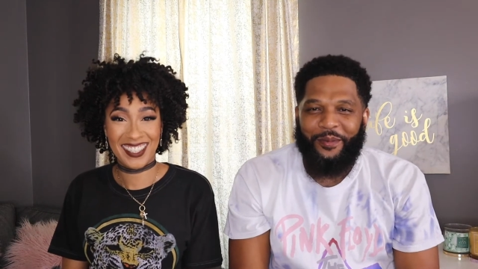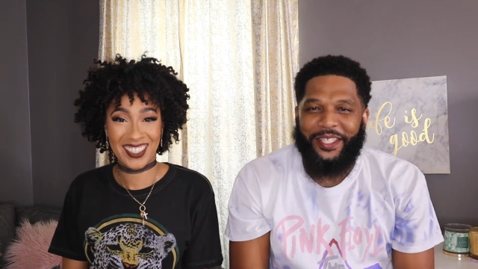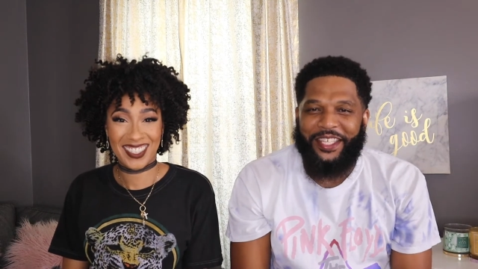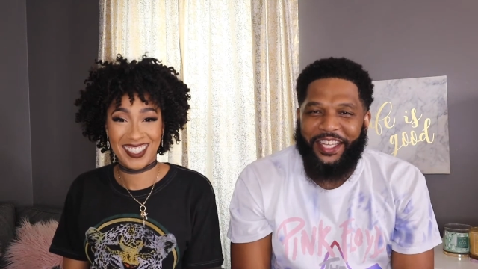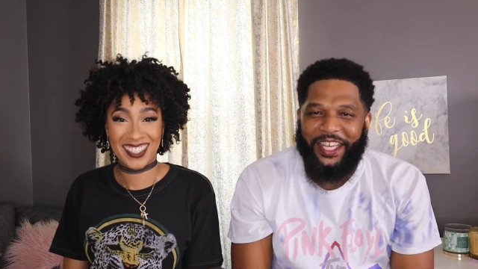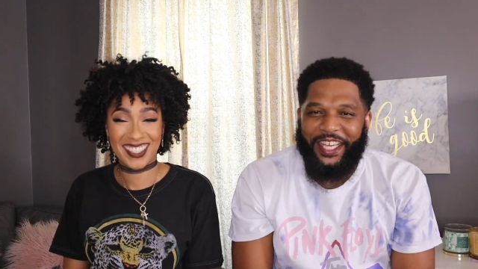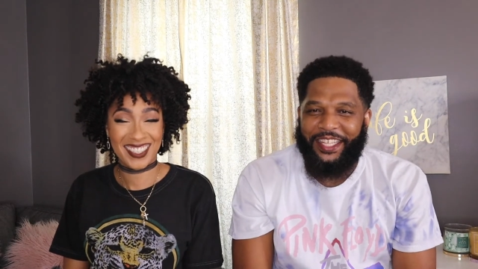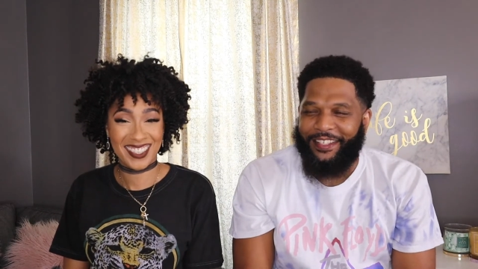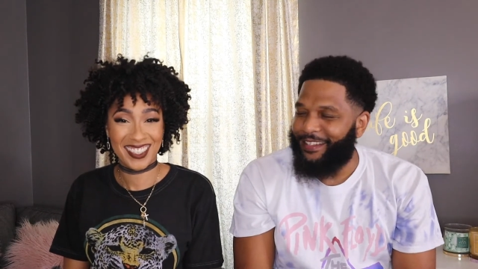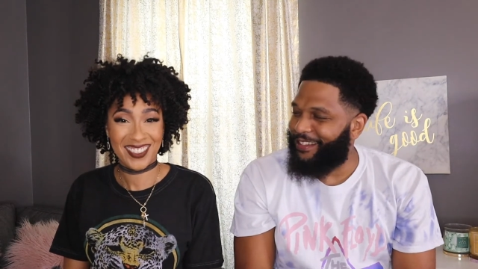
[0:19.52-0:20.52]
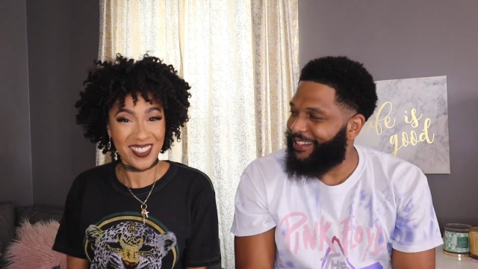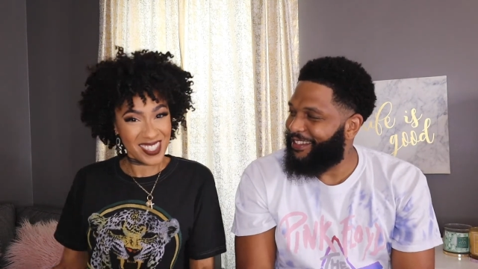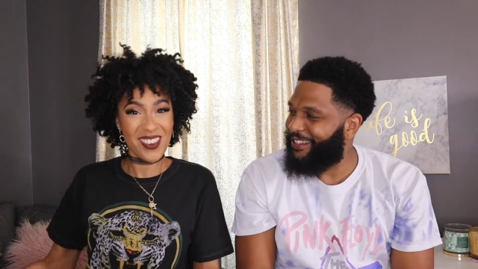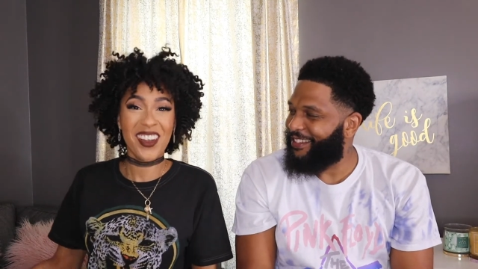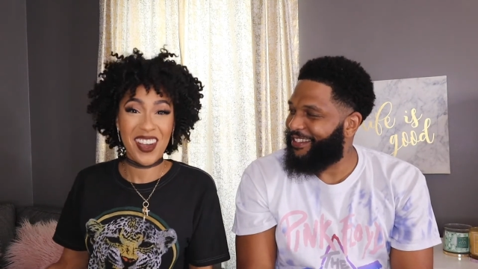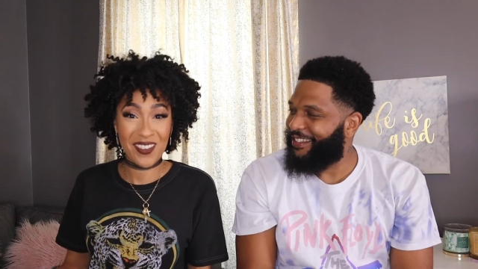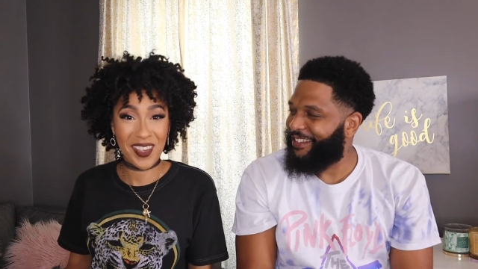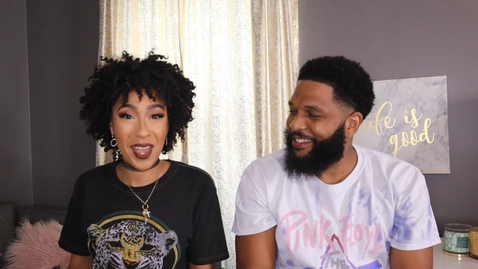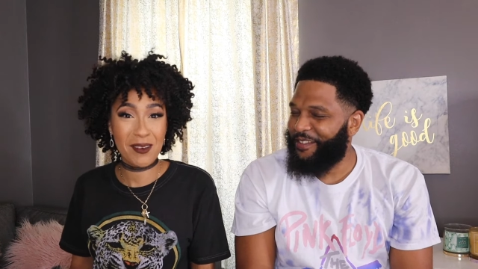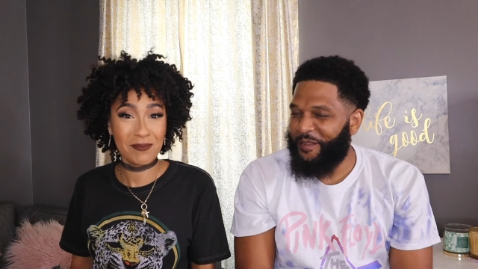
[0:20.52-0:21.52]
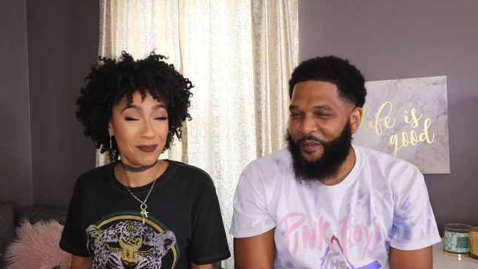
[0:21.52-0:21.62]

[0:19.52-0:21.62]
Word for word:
Speaker 1: What's good? fam.